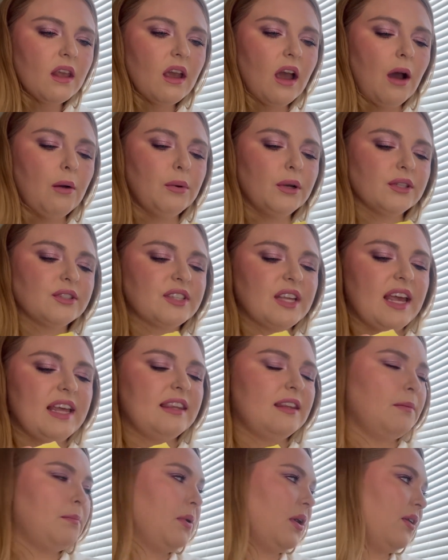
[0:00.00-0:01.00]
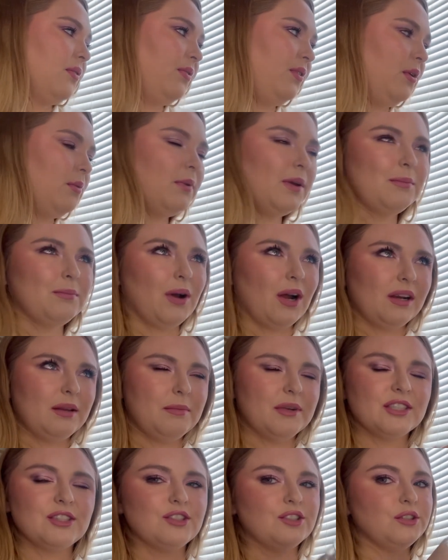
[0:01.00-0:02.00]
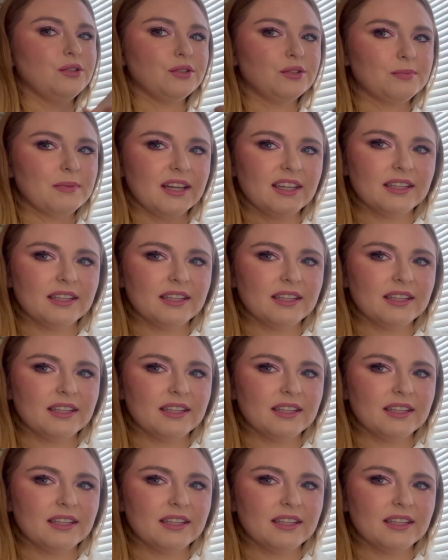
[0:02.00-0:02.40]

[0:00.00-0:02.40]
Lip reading: I will say the perfume and body mist do smell